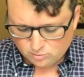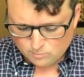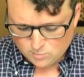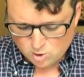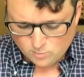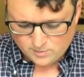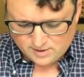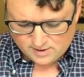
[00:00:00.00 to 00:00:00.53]

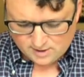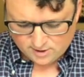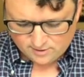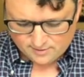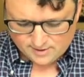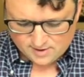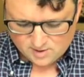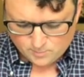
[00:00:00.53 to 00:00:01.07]
moment here
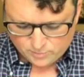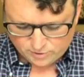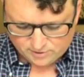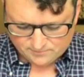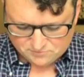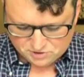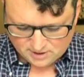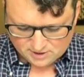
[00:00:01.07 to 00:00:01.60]
in the book
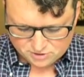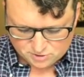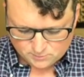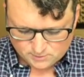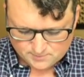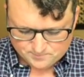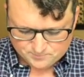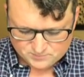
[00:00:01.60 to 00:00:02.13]
of
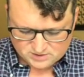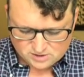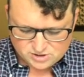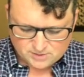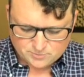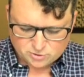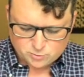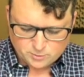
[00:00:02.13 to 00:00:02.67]
Joshua. In
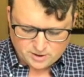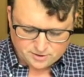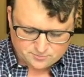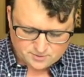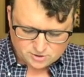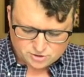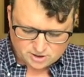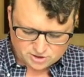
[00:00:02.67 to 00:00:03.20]
chapter
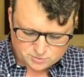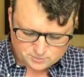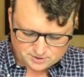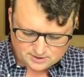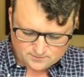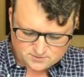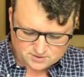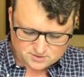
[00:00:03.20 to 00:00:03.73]
23, Joshua
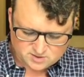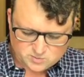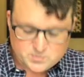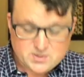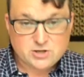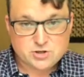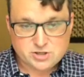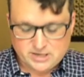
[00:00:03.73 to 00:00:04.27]
gives a
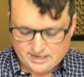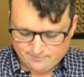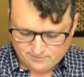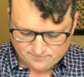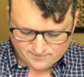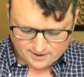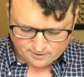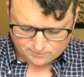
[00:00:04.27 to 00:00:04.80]
speech, kind of a
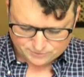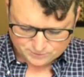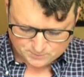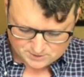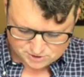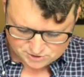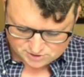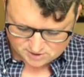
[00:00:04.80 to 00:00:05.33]
final
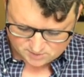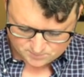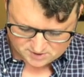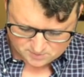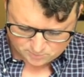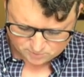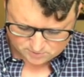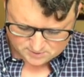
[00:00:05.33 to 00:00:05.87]
speech to the
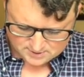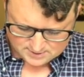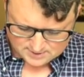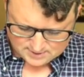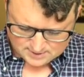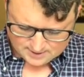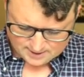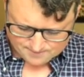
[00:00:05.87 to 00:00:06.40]
people.
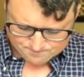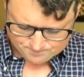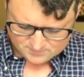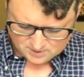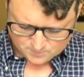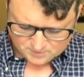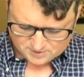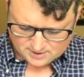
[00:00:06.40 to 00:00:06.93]

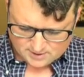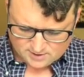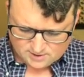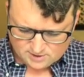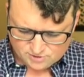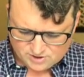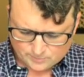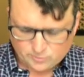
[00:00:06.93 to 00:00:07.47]
But then
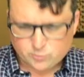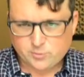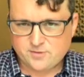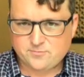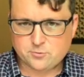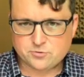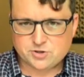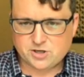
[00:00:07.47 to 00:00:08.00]
in chapter
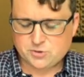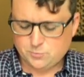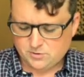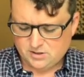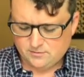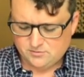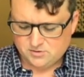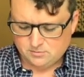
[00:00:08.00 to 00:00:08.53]
24, Joshua
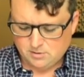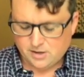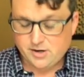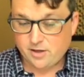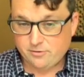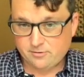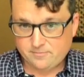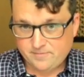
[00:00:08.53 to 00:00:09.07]
gives
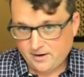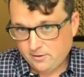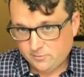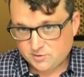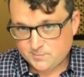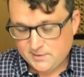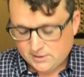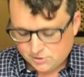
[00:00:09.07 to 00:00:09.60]
another final
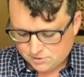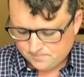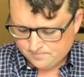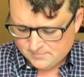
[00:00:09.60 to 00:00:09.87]
speech.